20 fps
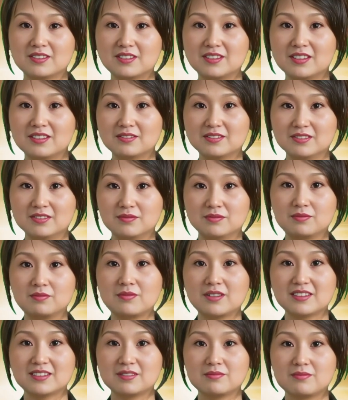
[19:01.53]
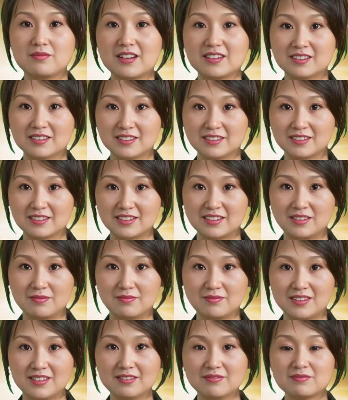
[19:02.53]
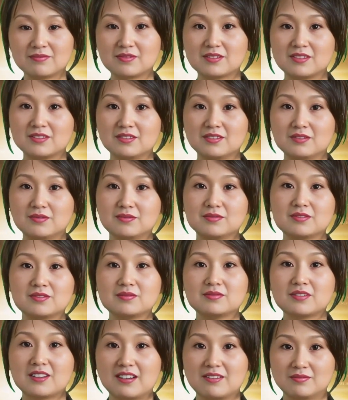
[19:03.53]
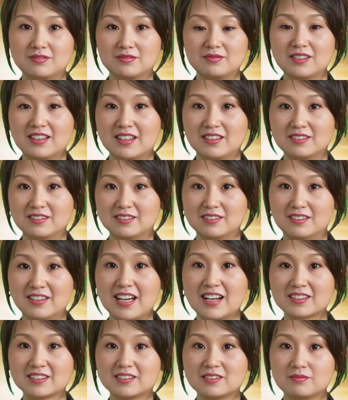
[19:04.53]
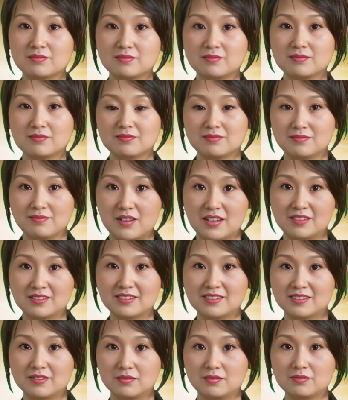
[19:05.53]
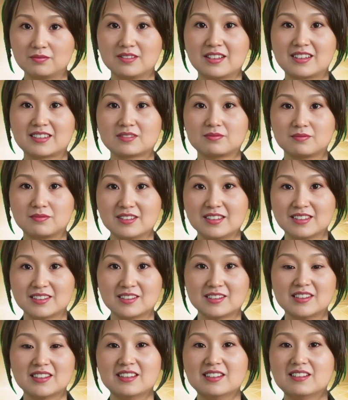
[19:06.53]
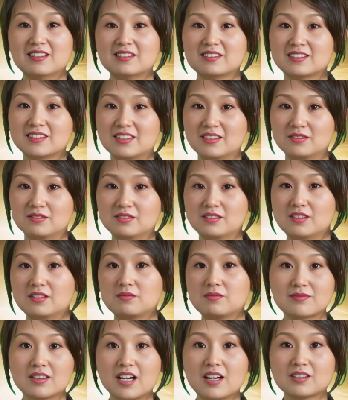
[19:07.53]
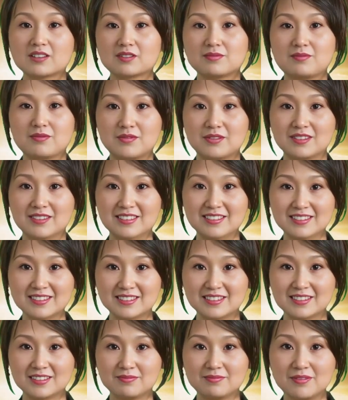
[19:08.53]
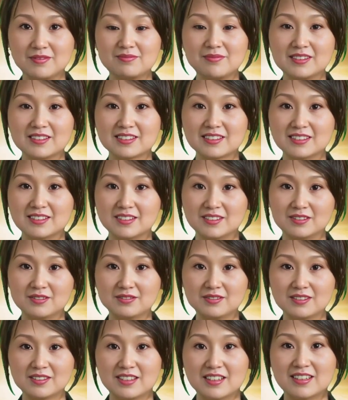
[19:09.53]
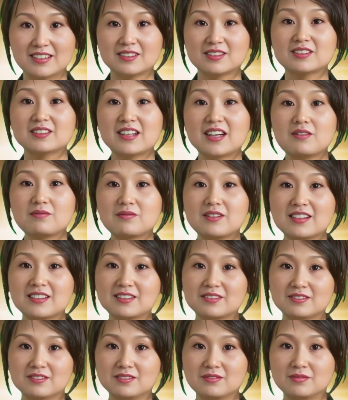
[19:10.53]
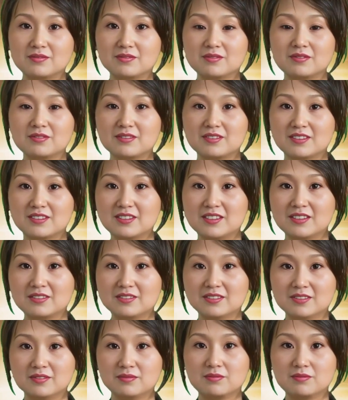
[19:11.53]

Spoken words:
Party of Vietnam, headed by Nguyen Phu Trong, in 2016, hundreds of senior officials and corporate executives in Vietnam have been prosecuted or removed from office.